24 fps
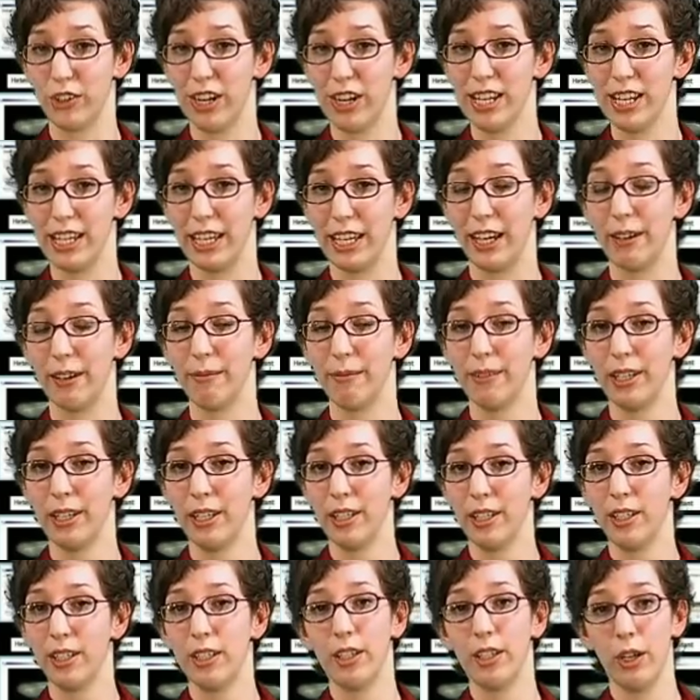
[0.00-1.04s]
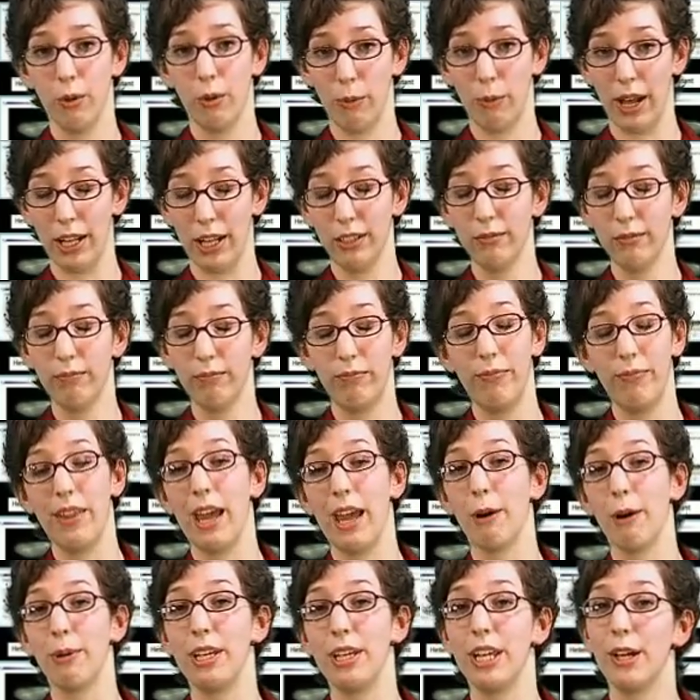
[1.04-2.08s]
trachea? Well,
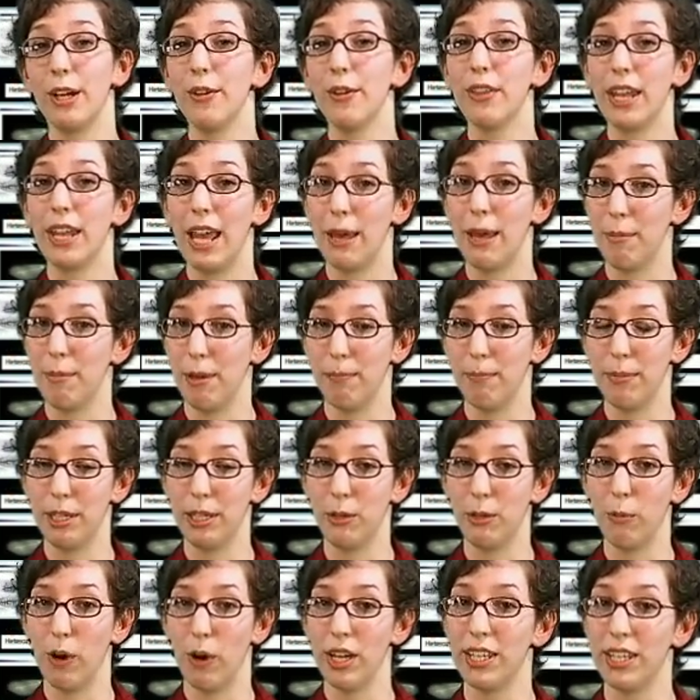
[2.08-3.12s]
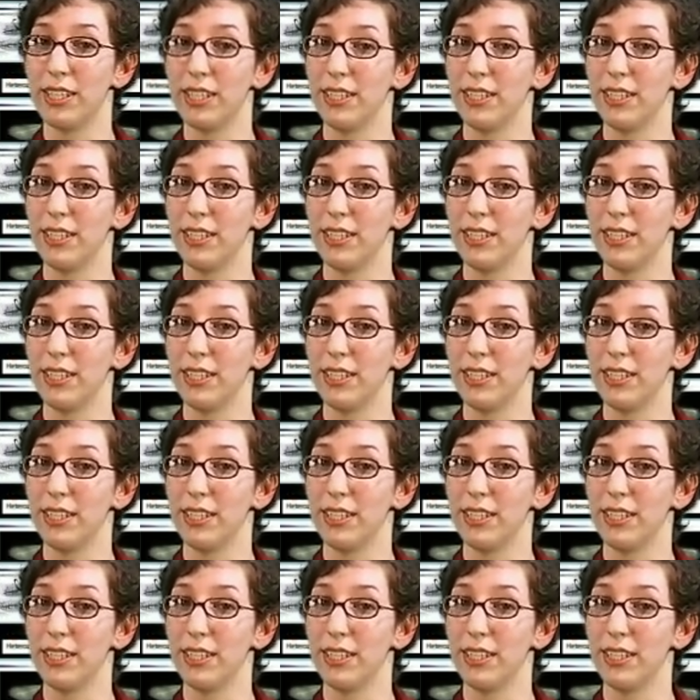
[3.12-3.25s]
now we know that MMP1